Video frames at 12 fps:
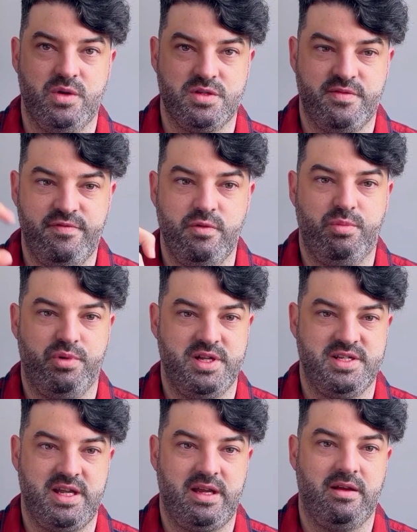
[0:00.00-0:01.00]
full
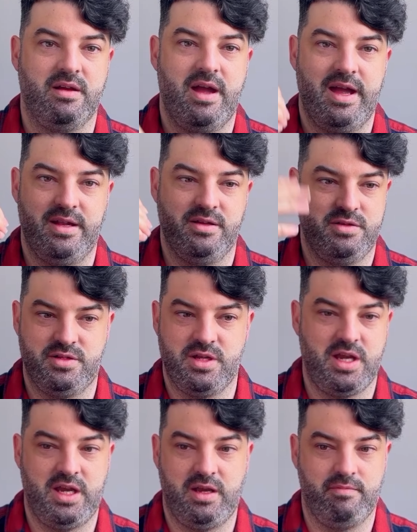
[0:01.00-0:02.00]
pressing and
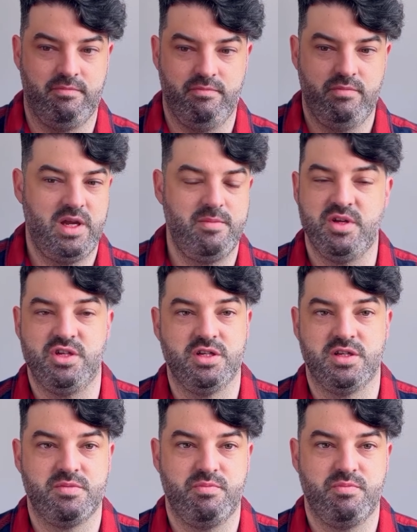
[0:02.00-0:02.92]
taking images